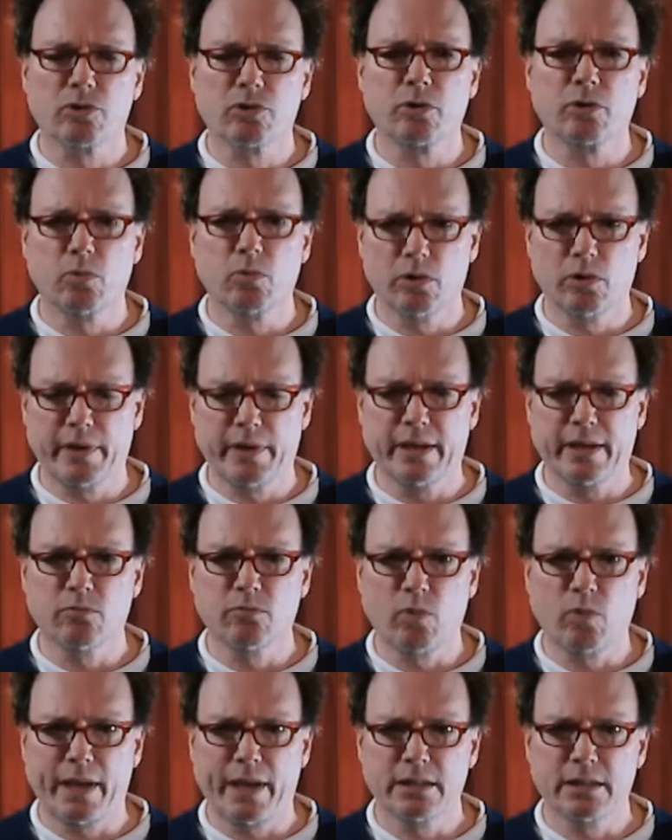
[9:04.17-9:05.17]
that we're in
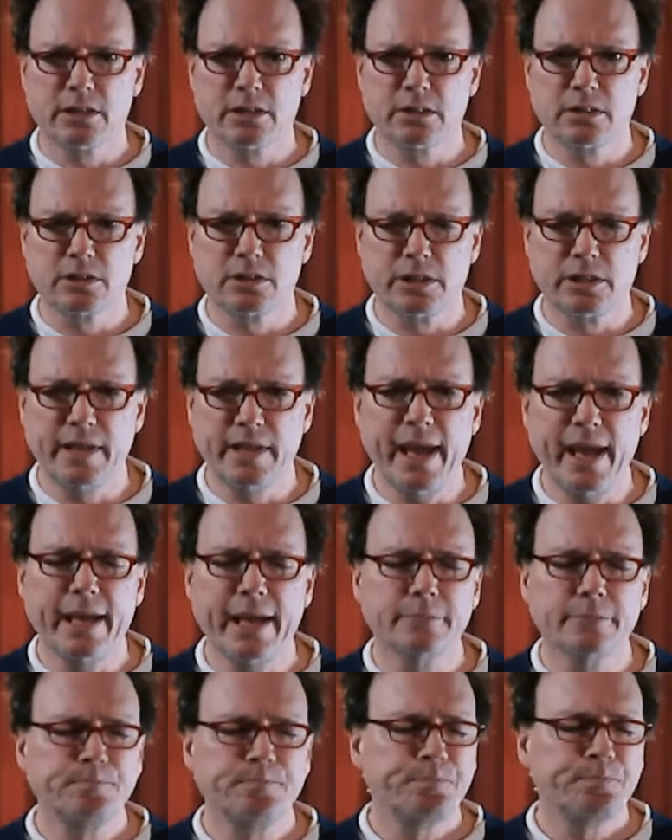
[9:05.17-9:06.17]
right
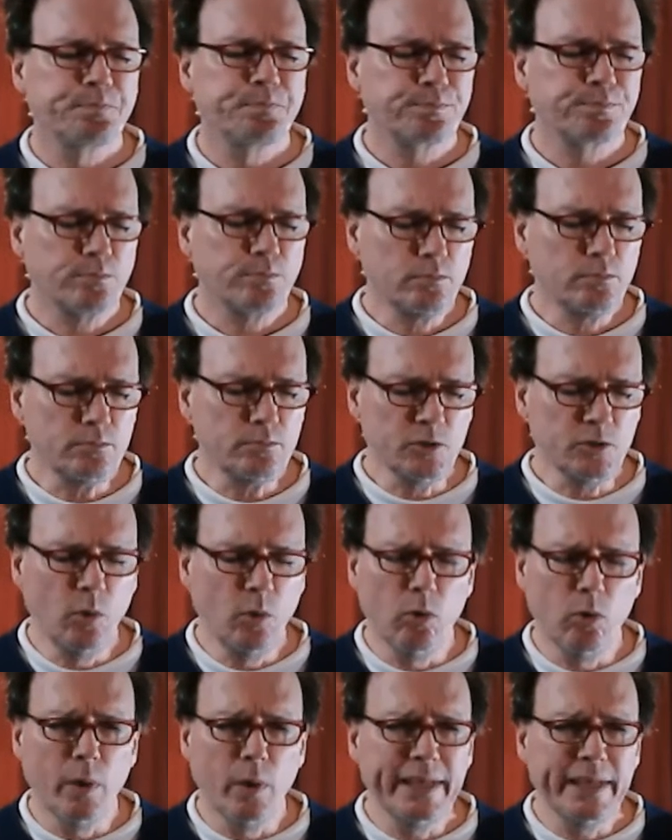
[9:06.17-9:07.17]
today.
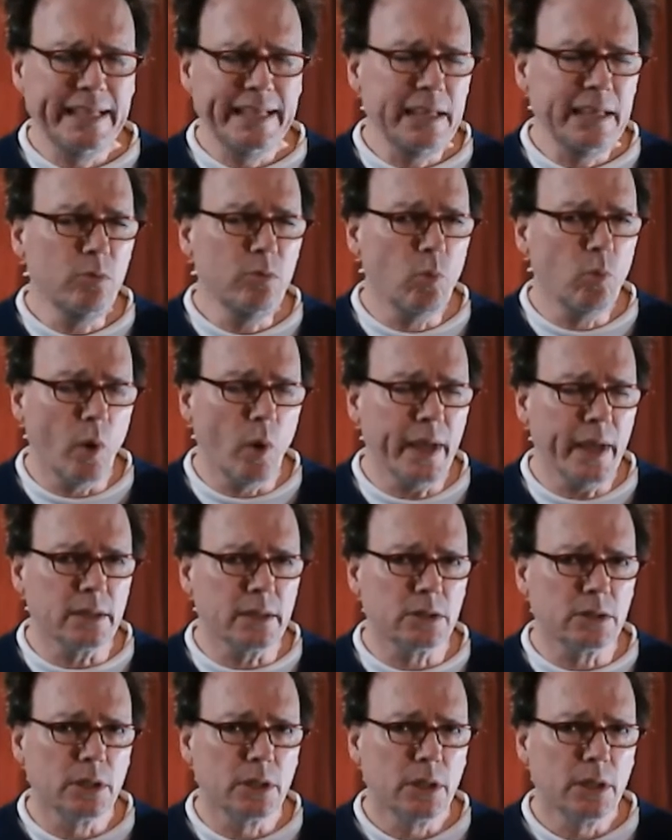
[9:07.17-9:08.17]
Well, when he
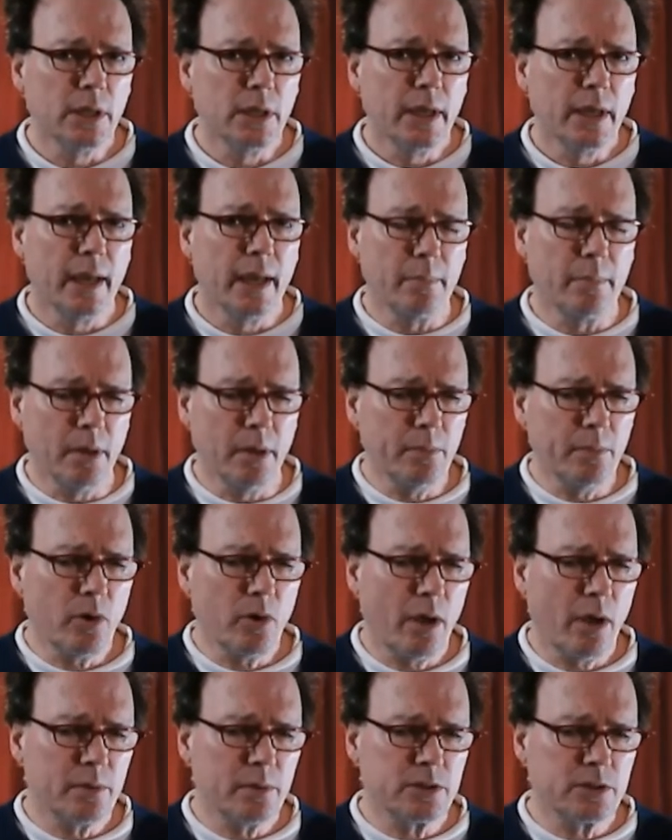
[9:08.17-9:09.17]
went, and remember,
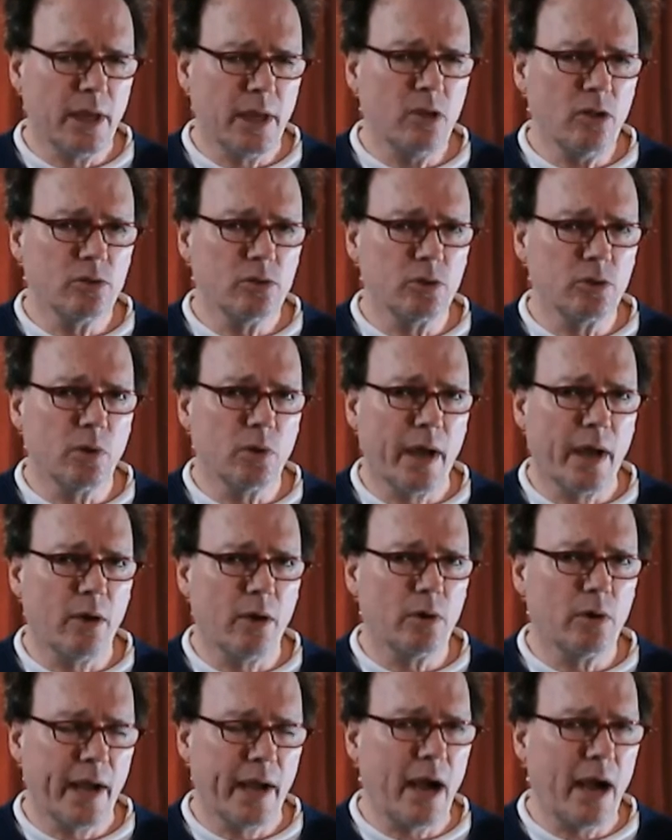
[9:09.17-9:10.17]
I was telling you
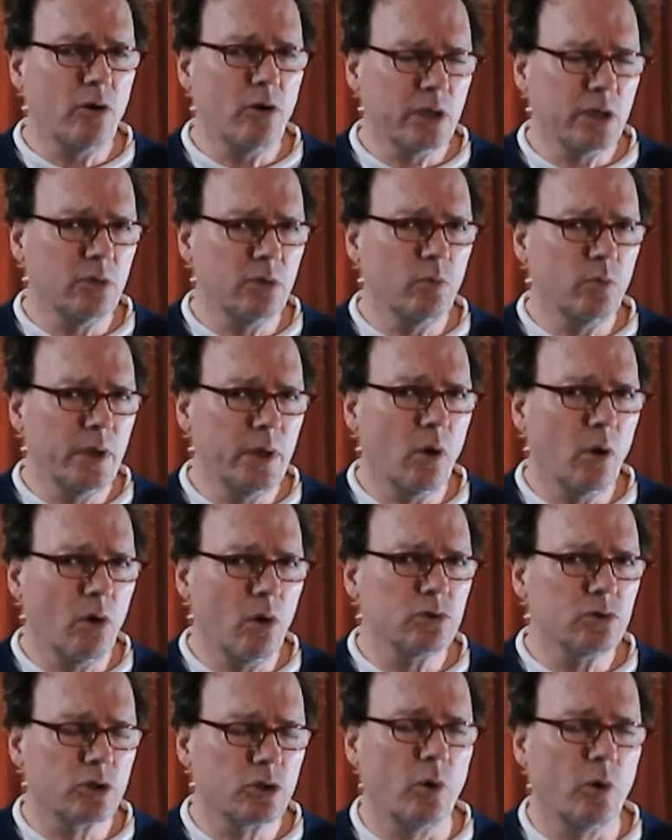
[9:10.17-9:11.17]
how can we
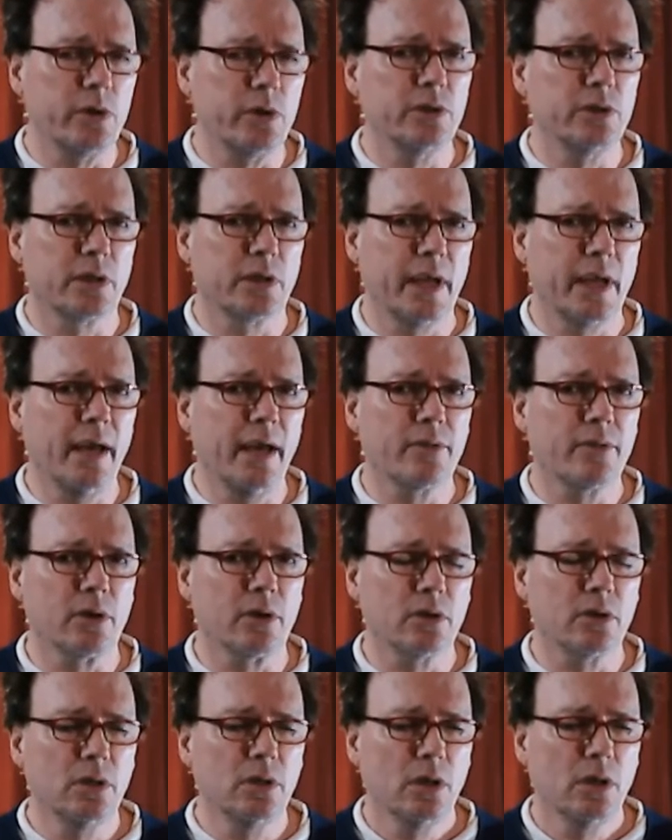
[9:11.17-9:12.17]
all join
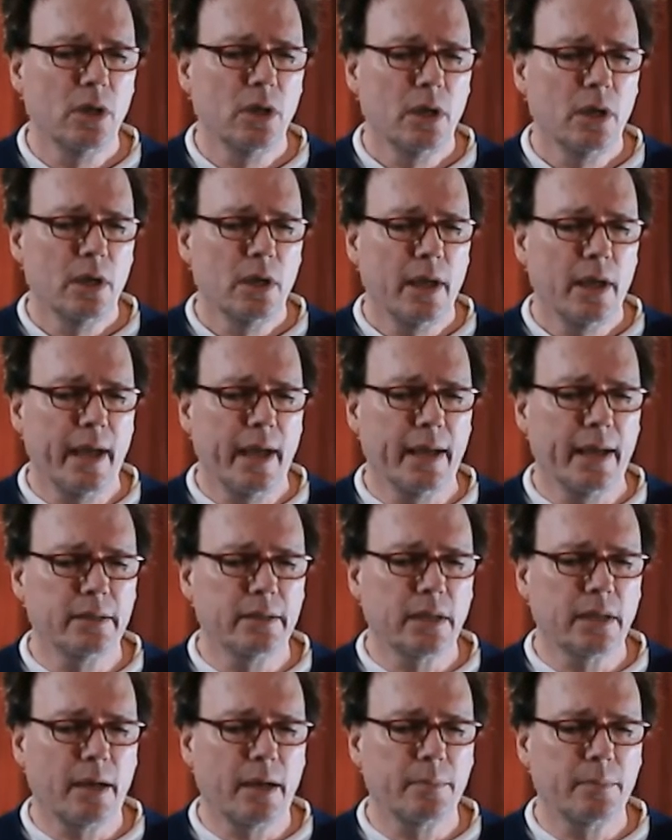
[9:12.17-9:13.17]
together, and
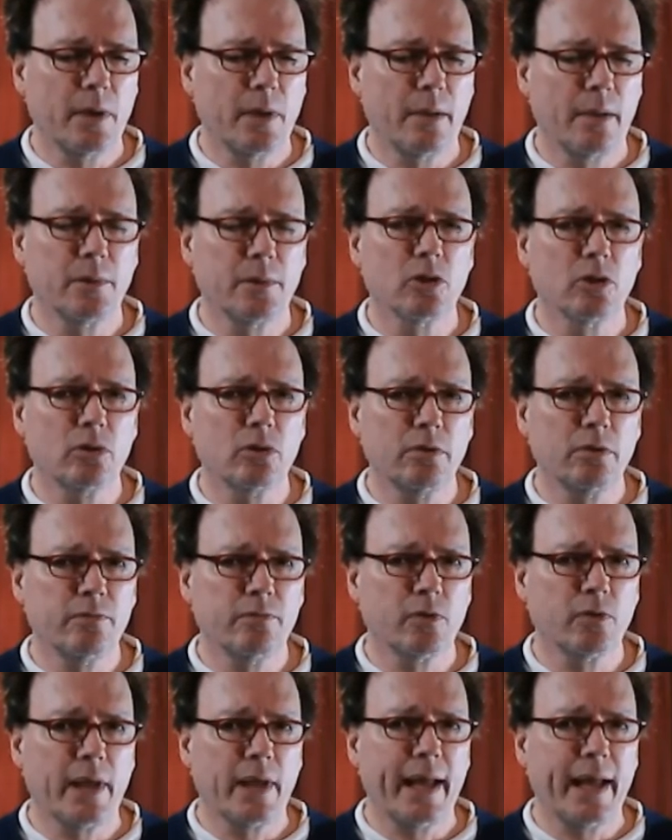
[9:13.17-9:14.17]
I've been looking
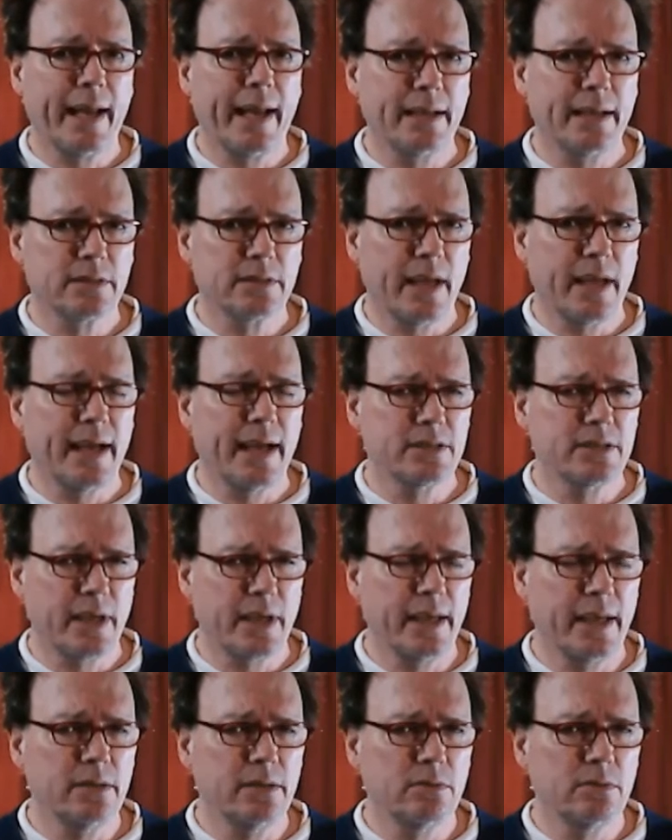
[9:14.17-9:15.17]
for that as a